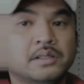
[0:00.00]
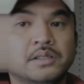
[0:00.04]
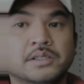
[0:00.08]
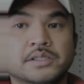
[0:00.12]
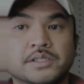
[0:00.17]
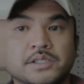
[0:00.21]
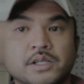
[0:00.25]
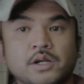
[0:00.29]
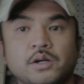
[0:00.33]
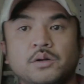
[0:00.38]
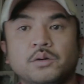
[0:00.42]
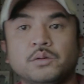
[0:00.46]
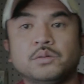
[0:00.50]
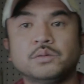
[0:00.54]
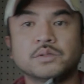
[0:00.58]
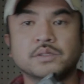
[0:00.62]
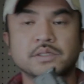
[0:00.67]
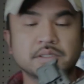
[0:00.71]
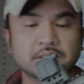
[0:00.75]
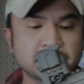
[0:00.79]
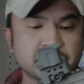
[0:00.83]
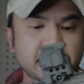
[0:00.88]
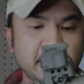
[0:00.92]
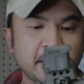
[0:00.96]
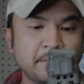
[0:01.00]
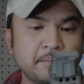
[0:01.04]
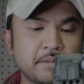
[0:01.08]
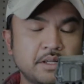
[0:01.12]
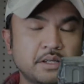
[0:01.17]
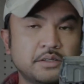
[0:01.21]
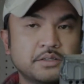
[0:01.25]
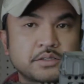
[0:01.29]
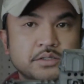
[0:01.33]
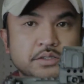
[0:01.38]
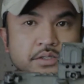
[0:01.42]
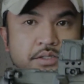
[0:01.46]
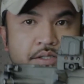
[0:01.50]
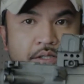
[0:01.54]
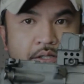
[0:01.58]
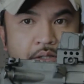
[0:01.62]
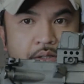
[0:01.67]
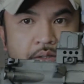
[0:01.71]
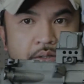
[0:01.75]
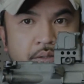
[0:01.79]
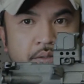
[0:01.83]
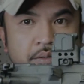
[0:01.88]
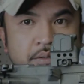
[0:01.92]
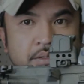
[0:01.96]
So same goes
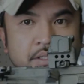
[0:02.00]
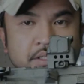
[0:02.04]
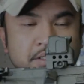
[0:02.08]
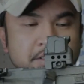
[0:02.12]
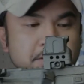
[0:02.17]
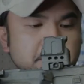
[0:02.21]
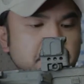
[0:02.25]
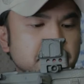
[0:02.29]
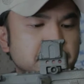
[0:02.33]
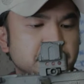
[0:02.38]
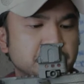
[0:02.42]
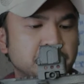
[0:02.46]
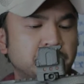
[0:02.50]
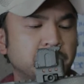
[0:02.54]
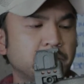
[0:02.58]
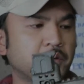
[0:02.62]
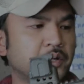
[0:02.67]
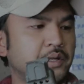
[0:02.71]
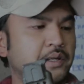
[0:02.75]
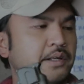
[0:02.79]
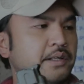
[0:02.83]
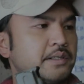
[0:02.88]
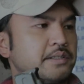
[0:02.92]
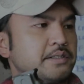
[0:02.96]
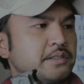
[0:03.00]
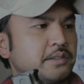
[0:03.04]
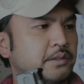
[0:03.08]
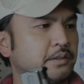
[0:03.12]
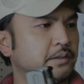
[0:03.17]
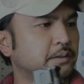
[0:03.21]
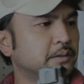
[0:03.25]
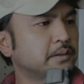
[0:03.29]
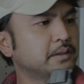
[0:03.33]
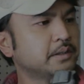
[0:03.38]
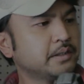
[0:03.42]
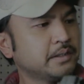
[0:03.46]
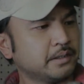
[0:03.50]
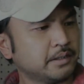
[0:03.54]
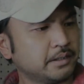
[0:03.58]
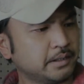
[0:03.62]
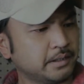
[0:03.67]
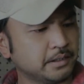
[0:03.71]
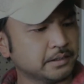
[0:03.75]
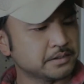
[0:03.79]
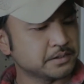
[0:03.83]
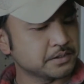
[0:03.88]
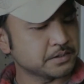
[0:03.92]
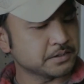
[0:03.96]
to this system right here. So
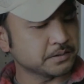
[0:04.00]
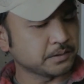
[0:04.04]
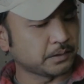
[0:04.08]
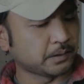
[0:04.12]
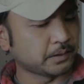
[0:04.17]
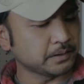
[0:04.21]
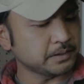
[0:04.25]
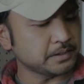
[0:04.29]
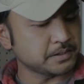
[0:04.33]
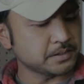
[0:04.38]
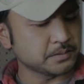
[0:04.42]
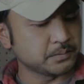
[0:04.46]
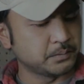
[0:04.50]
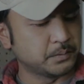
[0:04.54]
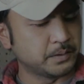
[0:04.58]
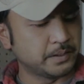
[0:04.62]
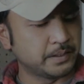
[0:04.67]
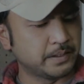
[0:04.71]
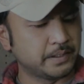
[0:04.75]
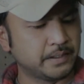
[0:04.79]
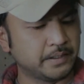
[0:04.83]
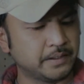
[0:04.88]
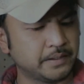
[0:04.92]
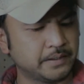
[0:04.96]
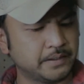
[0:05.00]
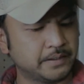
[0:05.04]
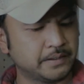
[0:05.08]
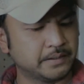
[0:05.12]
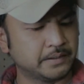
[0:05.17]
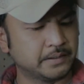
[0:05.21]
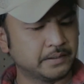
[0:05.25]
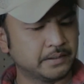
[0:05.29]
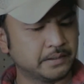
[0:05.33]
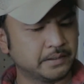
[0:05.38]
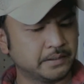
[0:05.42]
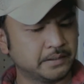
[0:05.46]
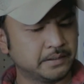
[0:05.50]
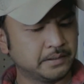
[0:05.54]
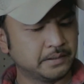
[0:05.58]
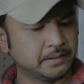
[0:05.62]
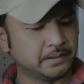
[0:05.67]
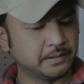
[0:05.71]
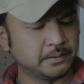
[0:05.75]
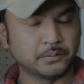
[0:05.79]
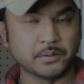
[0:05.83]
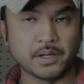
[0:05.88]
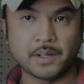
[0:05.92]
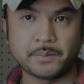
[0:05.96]
it starts when the
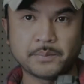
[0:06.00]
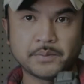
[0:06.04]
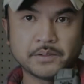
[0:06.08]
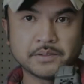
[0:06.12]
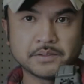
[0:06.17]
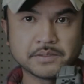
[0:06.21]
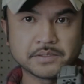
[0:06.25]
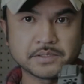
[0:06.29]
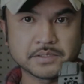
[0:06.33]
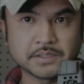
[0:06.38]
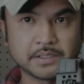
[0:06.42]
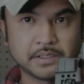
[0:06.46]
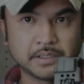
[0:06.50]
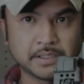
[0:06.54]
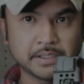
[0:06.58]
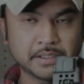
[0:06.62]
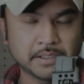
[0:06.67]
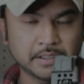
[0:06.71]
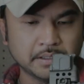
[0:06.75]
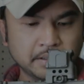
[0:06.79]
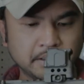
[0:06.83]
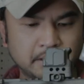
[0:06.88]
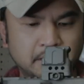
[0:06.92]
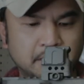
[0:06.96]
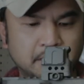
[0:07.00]
weapon is clear,